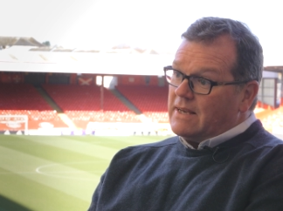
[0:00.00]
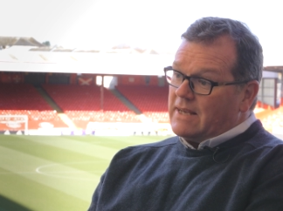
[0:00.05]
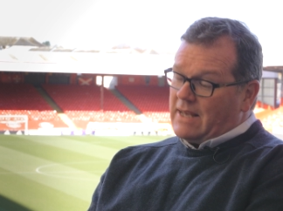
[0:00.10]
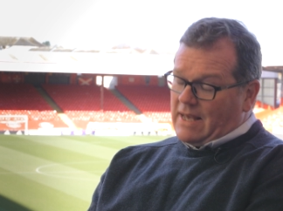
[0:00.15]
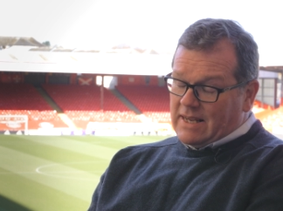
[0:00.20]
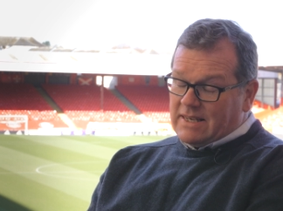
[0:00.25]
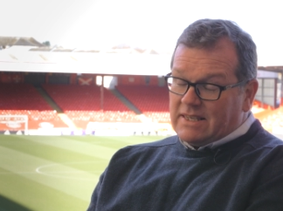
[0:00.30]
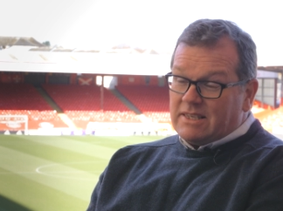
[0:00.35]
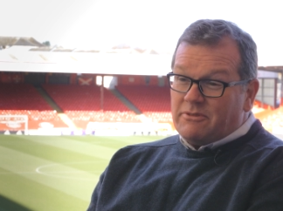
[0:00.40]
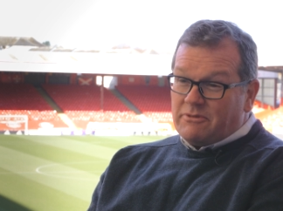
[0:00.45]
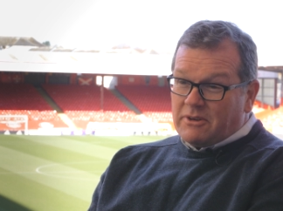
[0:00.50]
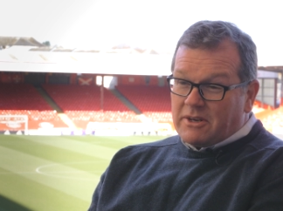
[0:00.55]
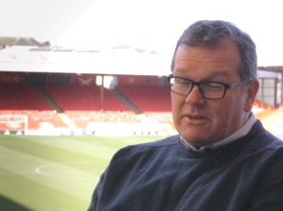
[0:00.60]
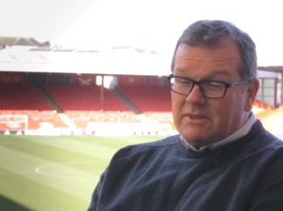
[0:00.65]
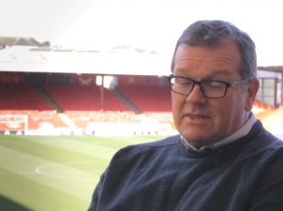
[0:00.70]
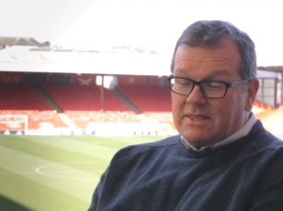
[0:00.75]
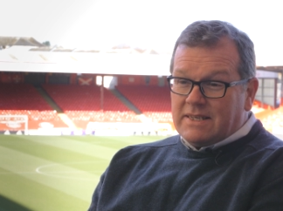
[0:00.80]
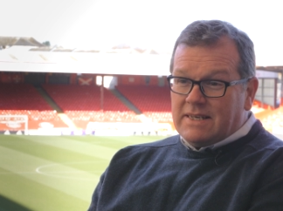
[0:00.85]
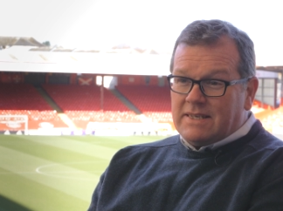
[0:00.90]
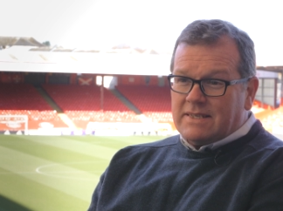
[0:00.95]
a
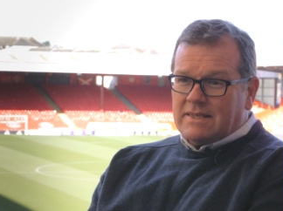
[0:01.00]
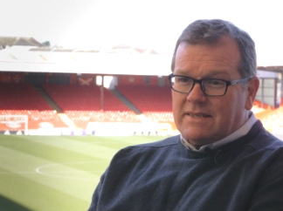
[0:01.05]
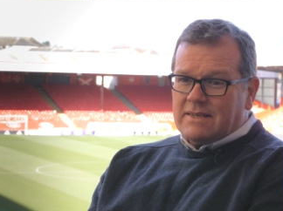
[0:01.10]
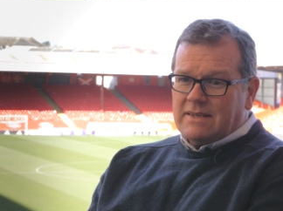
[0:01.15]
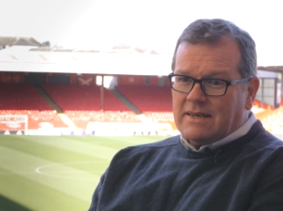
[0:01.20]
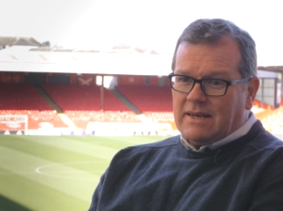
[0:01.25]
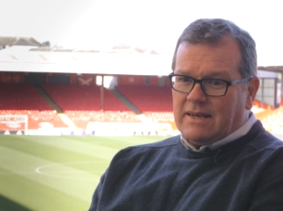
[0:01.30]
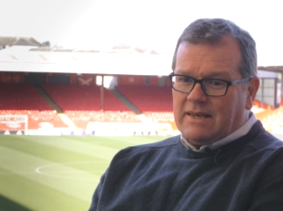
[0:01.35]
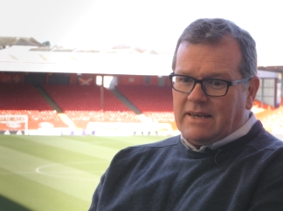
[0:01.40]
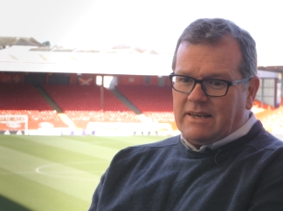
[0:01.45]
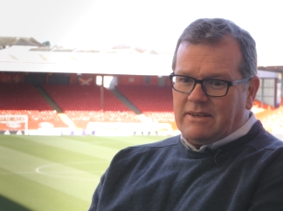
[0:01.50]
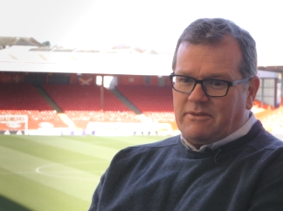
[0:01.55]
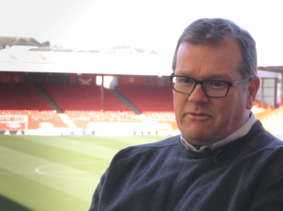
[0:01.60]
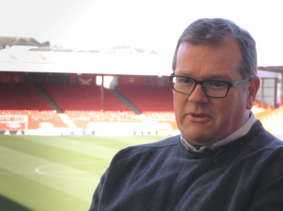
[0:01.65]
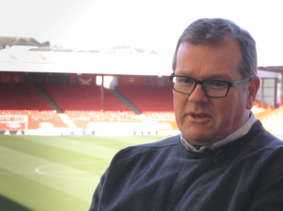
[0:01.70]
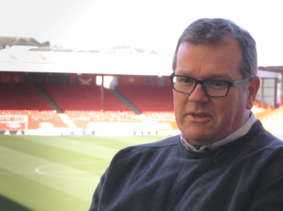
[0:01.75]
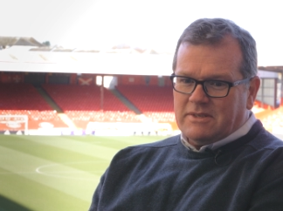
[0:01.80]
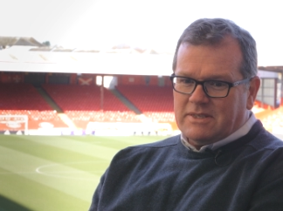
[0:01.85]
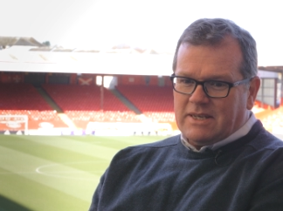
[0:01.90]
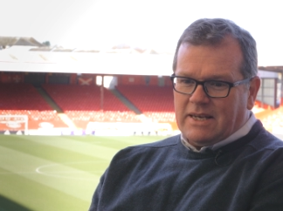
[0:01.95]
difficult season, I, it
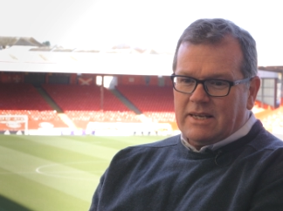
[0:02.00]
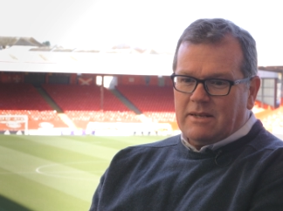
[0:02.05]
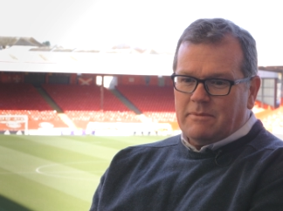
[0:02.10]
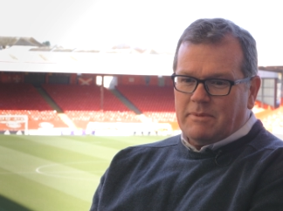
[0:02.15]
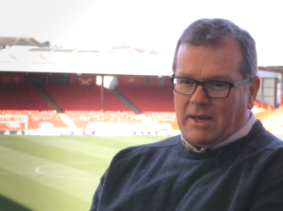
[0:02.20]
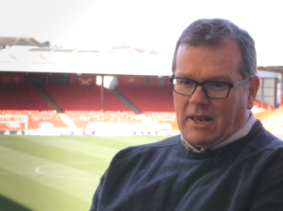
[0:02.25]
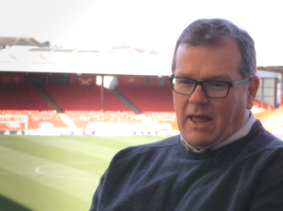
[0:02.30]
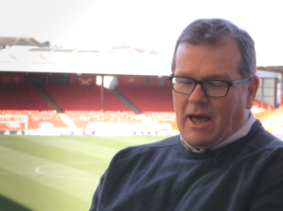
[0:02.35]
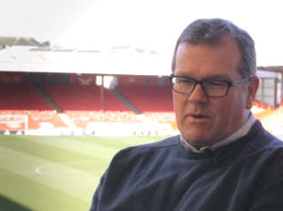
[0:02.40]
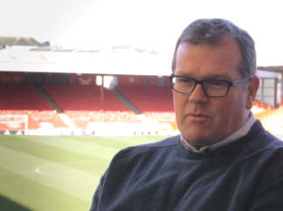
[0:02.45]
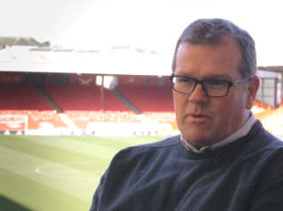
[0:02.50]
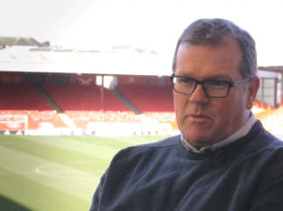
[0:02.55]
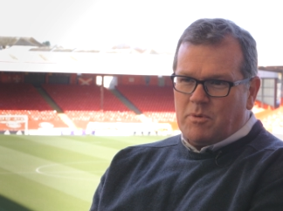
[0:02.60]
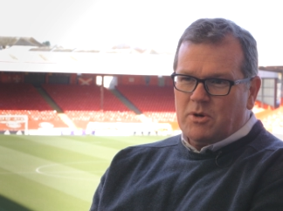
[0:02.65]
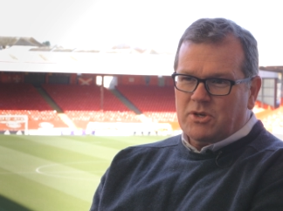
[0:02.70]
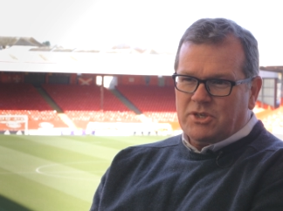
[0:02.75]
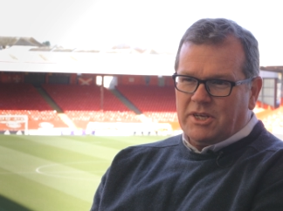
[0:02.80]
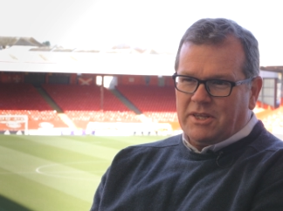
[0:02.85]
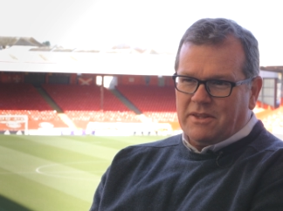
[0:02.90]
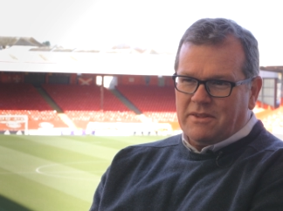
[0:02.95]
feels a little bit like we're
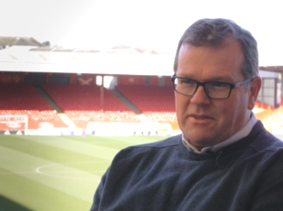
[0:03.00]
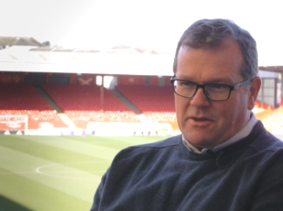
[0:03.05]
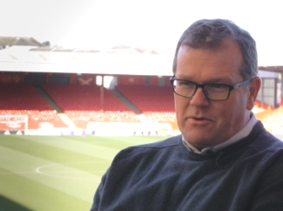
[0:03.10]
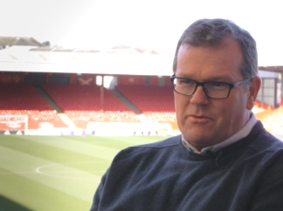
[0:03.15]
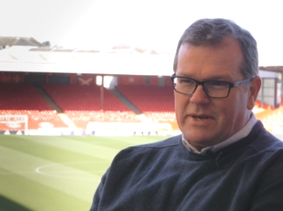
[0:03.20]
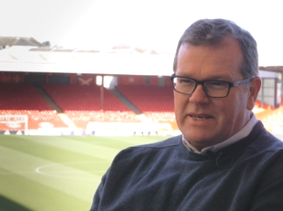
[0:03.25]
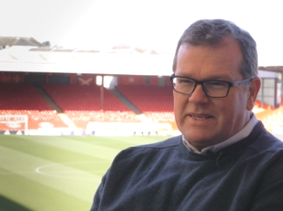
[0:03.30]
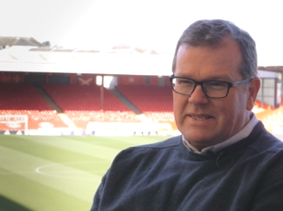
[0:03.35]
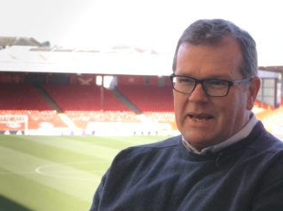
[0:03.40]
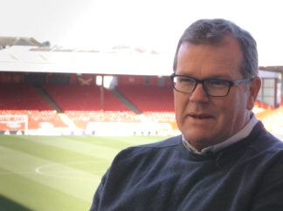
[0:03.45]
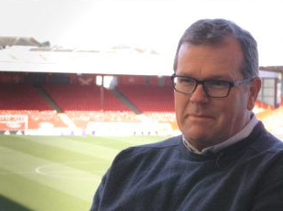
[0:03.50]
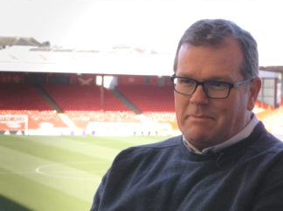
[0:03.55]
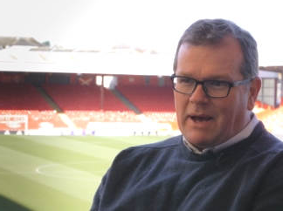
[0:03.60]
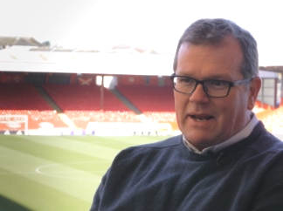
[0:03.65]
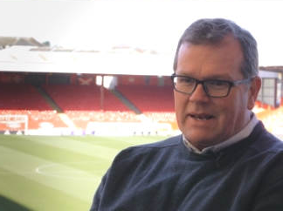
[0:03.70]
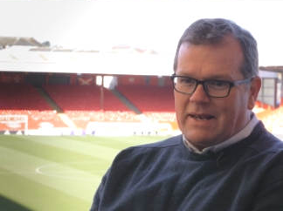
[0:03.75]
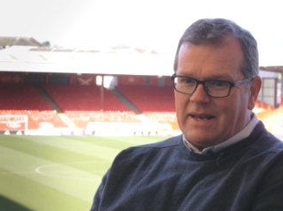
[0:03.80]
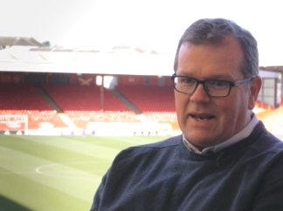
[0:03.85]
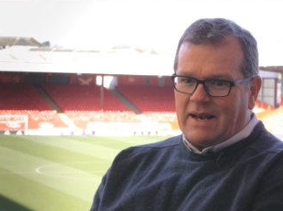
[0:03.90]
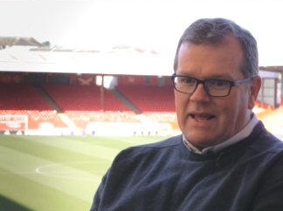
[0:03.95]
pushing the reset
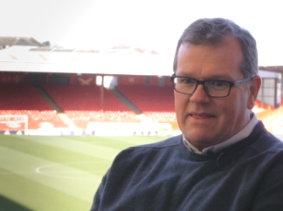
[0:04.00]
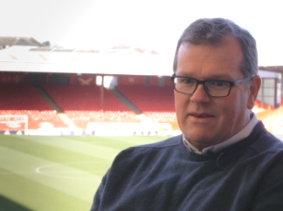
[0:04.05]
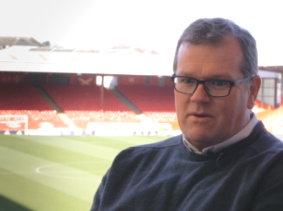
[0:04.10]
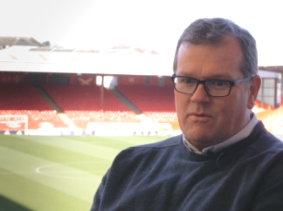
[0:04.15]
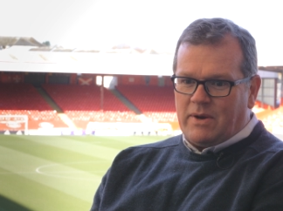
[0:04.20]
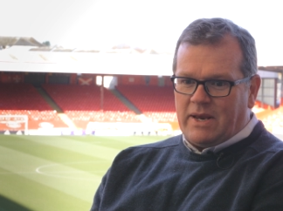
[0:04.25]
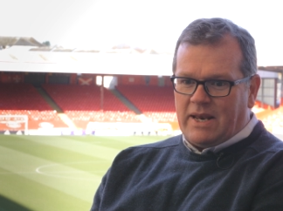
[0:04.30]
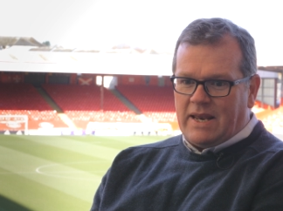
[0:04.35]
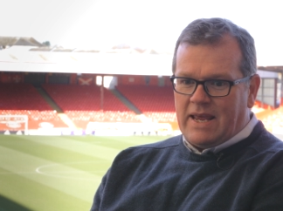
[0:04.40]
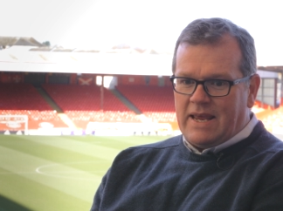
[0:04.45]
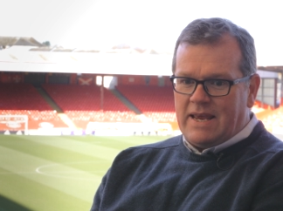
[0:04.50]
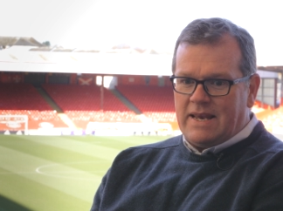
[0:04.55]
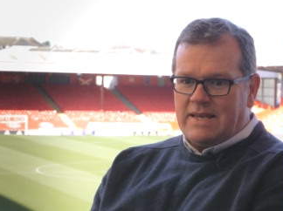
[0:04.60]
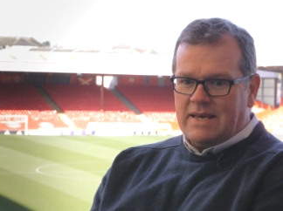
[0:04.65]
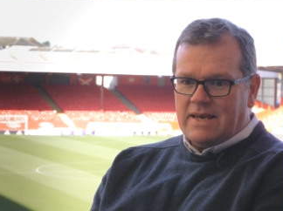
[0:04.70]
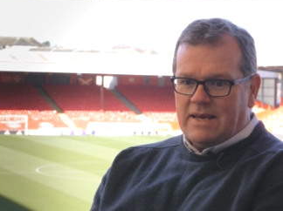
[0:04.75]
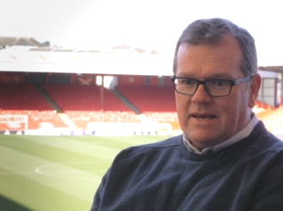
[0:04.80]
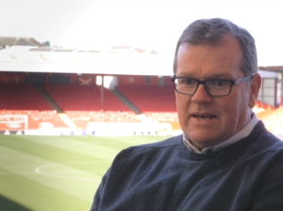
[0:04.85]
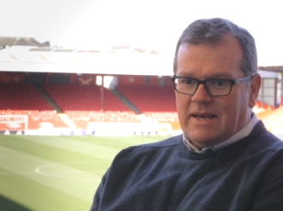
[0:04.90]
button, and I think we need